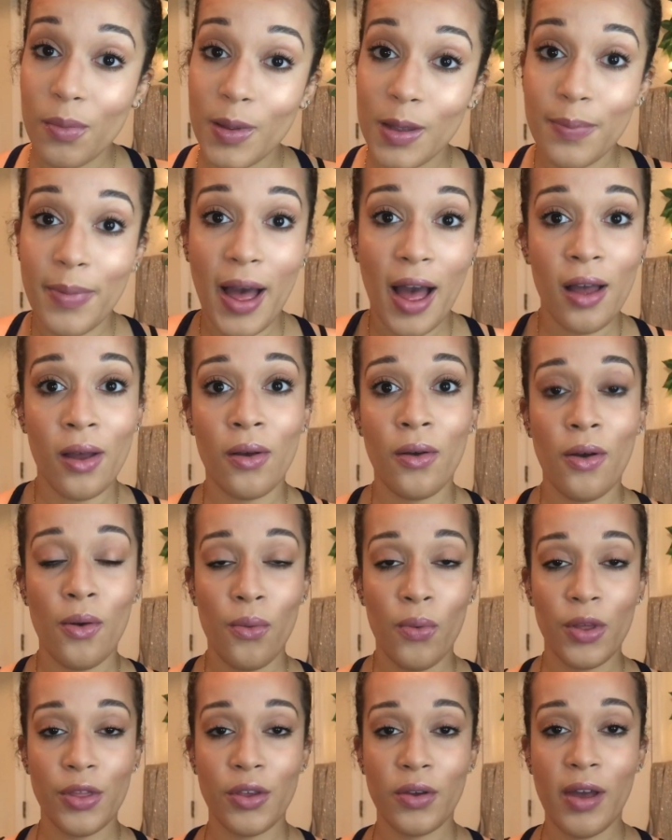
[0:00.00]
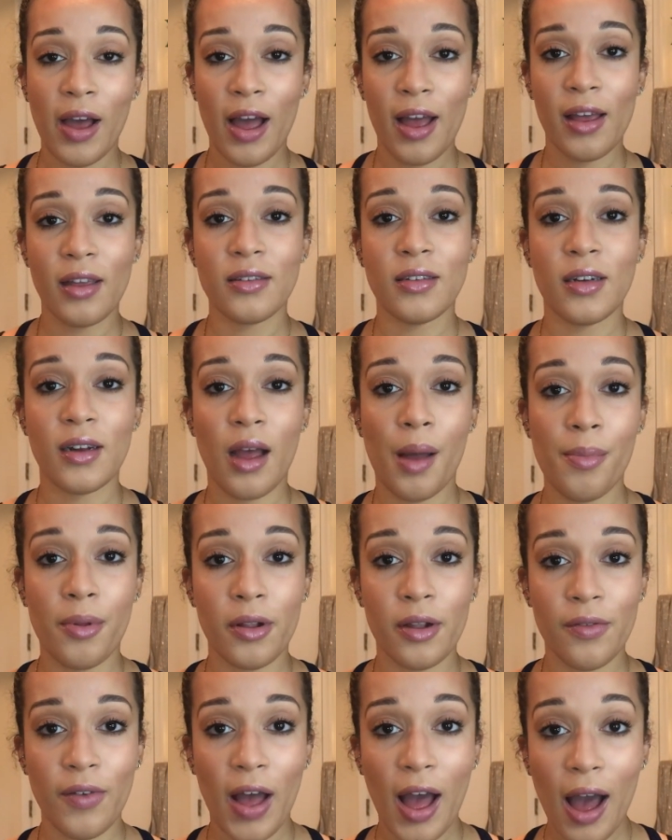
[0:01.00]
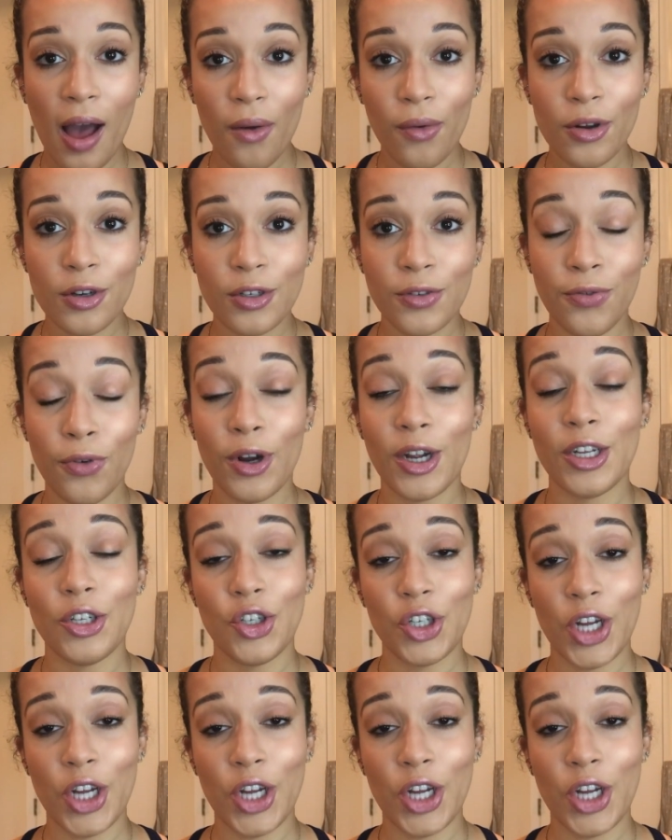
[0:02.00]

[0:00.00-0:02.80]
will be back with you guys in a couple of hours for a